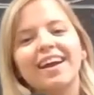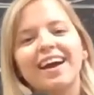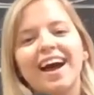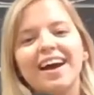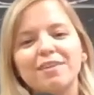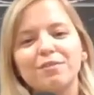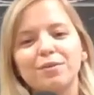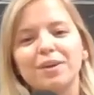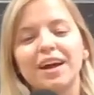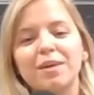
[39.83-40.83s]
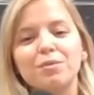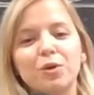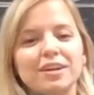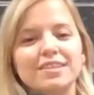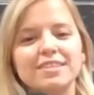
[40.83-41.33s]
Hi, everyone. I'm
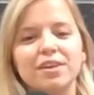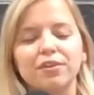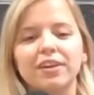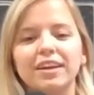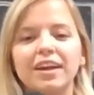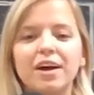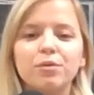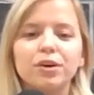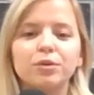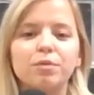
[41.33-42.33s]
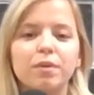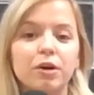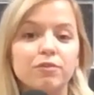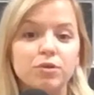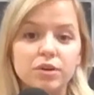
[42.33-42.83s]
Courtney Sutherland, and I work with
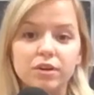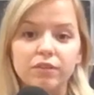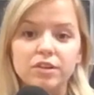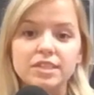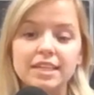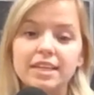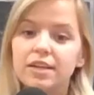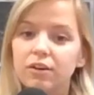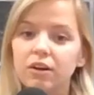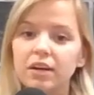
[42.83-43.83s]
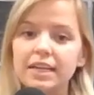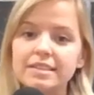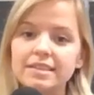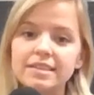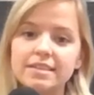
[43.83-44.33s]
Bellevue University here on
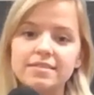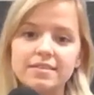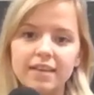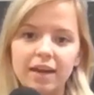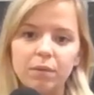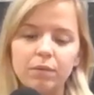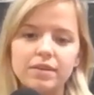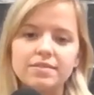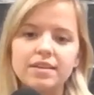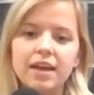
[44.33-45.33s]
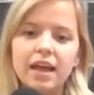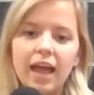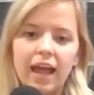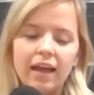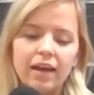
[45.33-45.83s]
ECTC's campus.
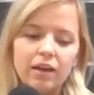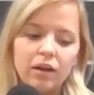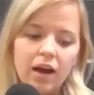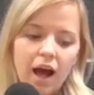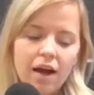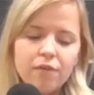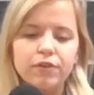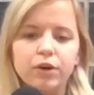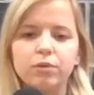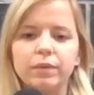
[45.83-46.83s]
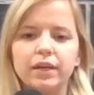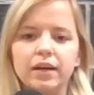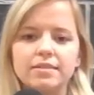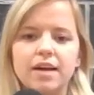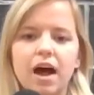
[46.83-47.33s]
And I vote
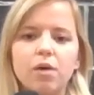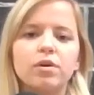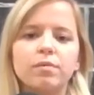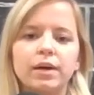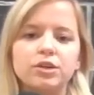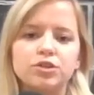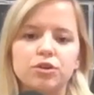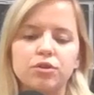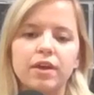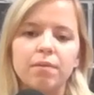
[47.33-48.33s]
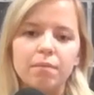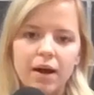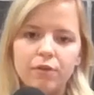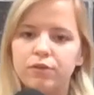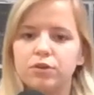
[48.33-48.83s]
because I want to make sure that
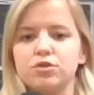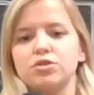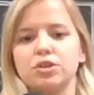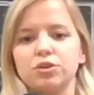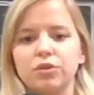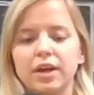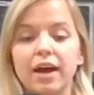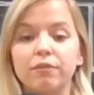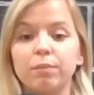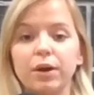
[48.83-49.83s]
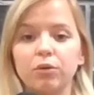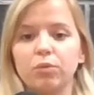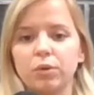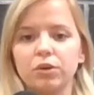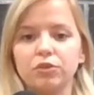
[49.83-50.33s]
my future children have a better
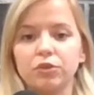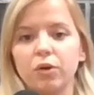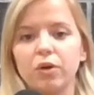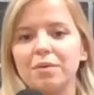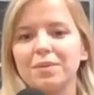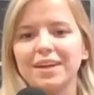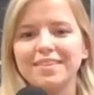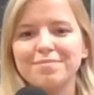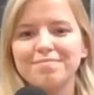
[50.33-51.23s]
world to grow up in.